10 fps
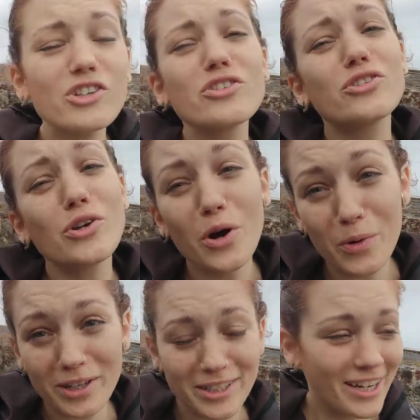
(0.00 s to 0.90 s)
It's just so
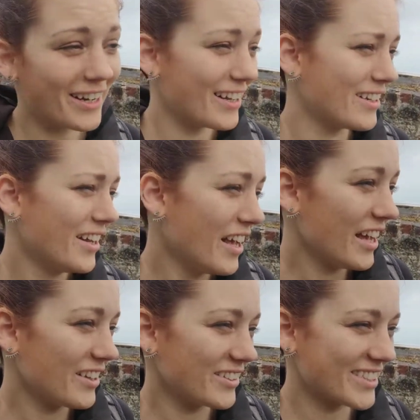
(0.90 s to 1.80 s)
well done, and
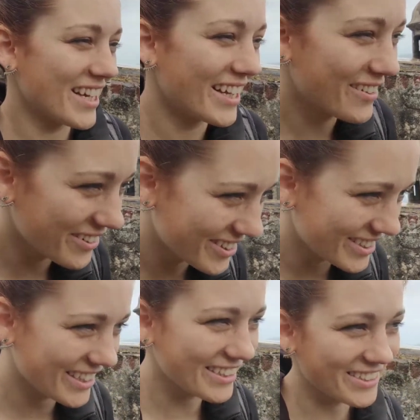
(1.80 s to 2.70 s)
it looks like, we were
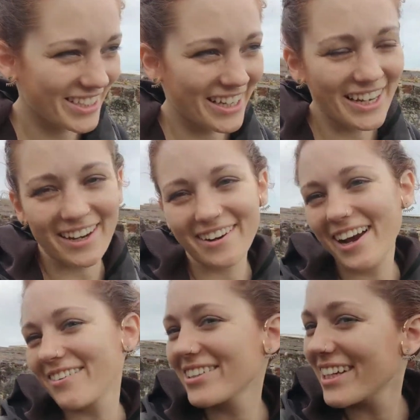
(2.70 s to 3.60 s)
saying, it looks like a hair
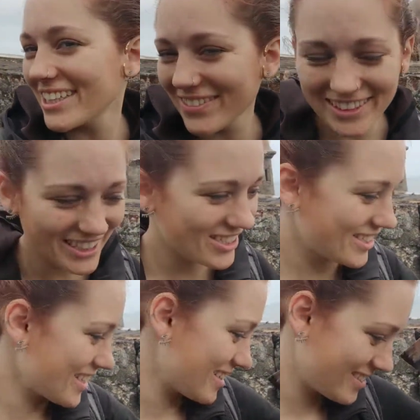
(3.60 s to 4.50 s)
advertisement, because
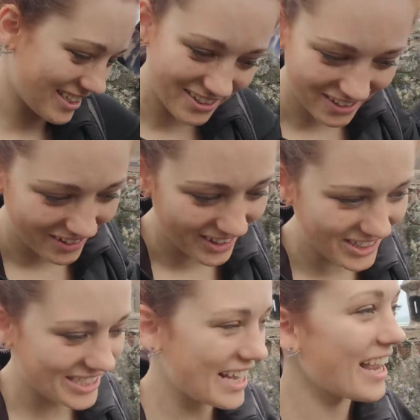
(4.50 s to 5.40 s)
she's got this like
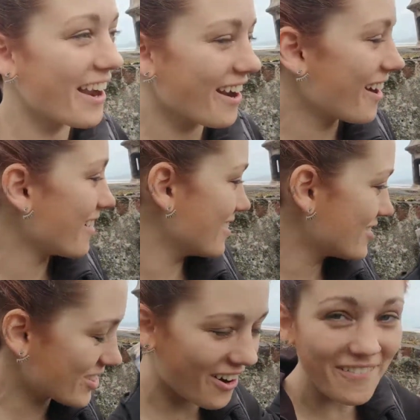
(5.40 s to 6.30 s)
gorgeous hair and the
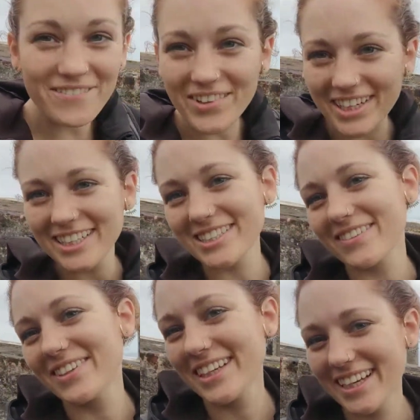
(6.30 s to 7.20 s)
drone footage
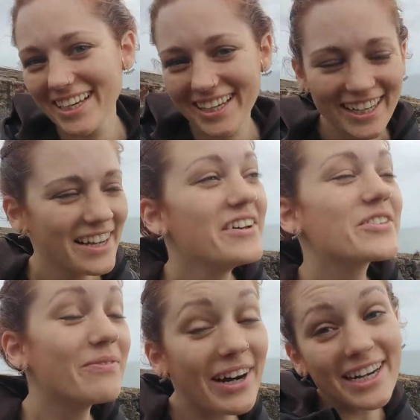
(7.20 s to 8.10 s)
coming in.
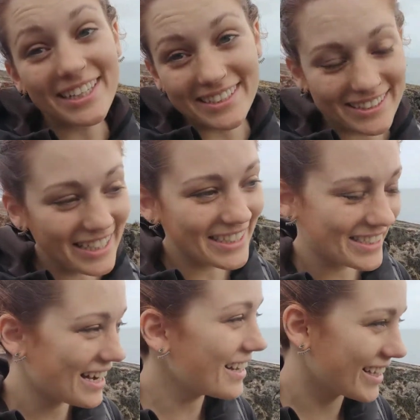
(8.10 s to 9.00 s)
So mine is
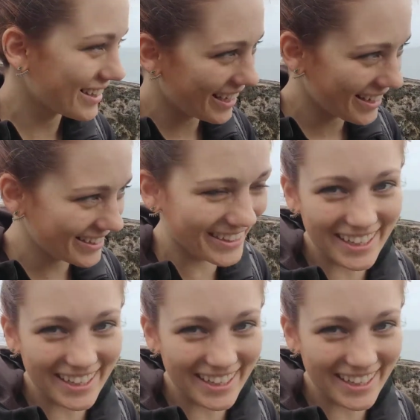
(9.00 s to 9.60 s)
not like that.